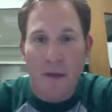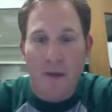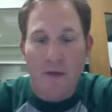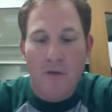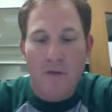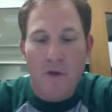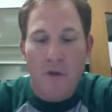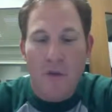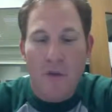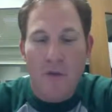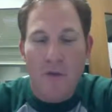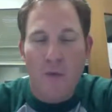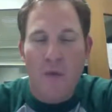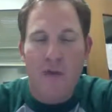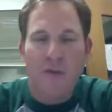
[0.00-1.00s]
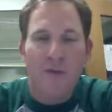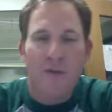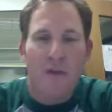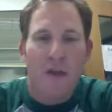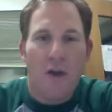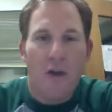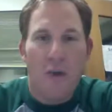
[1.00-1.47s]
So
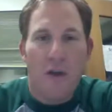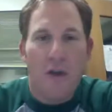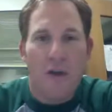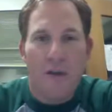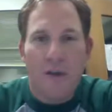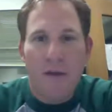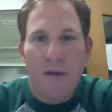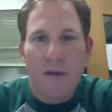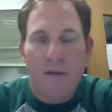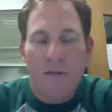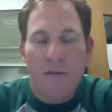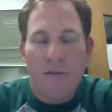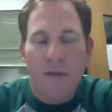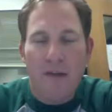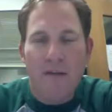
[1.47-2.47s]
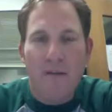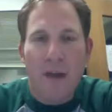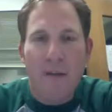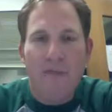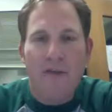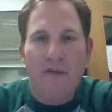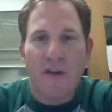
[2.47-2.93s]
let's quickly make some
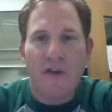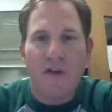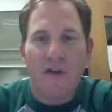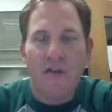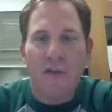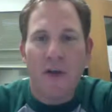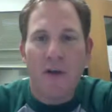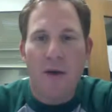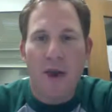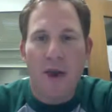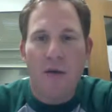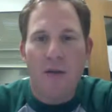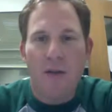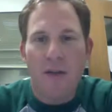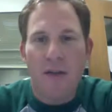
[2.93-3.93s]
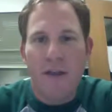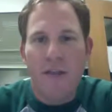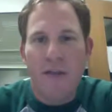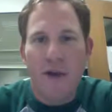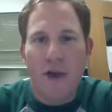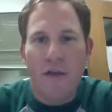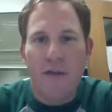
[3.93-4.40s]
observations about how the league
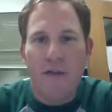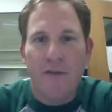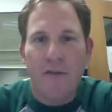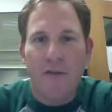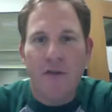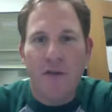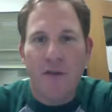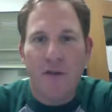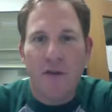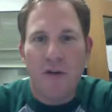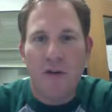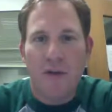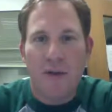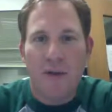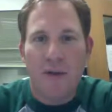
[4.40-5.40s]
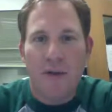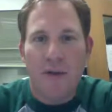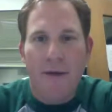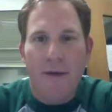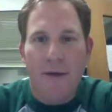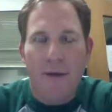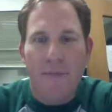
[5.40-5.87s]
has gone this year.
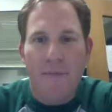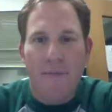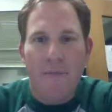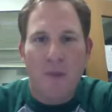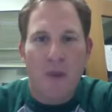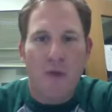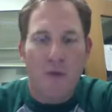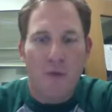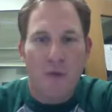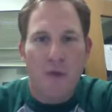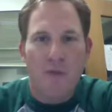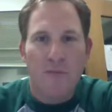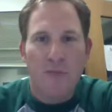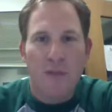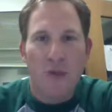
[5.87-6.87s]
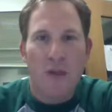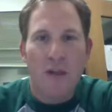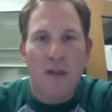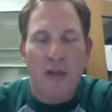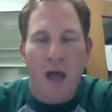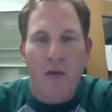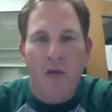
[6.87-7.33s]
You'll notice me
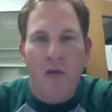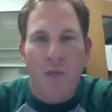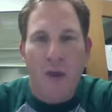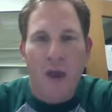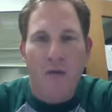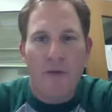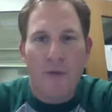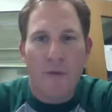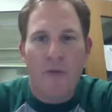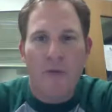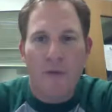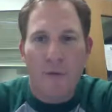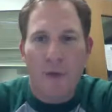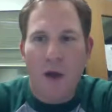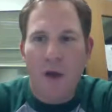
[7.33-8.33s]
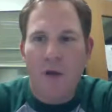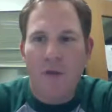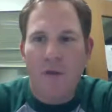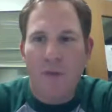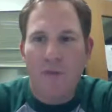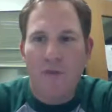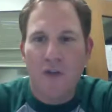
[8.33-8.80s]
looking down and away every once in a while
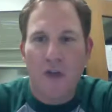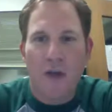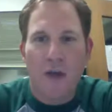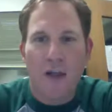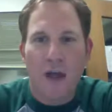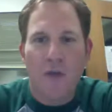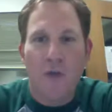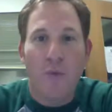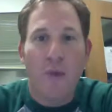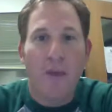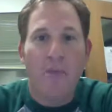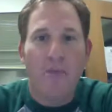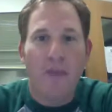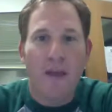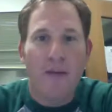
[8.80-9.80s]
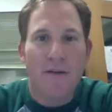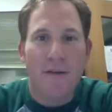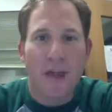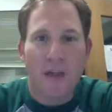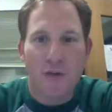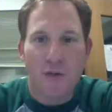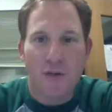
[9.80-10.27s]
because I'm checking out the website
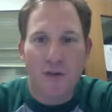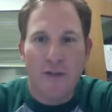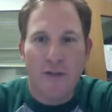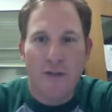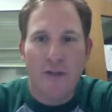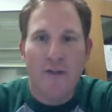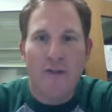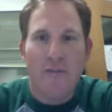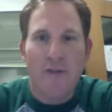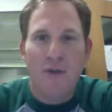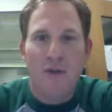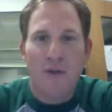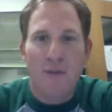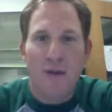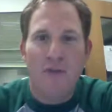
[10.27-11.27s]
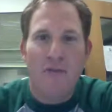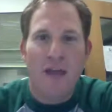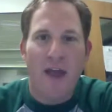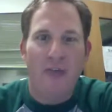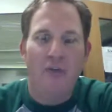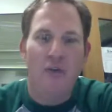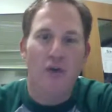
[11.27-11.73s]
to actually make sure my
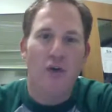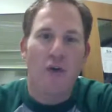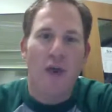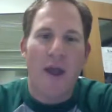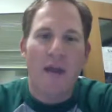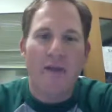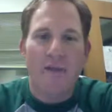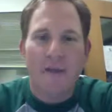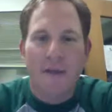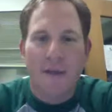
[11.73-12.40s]
facts are correct.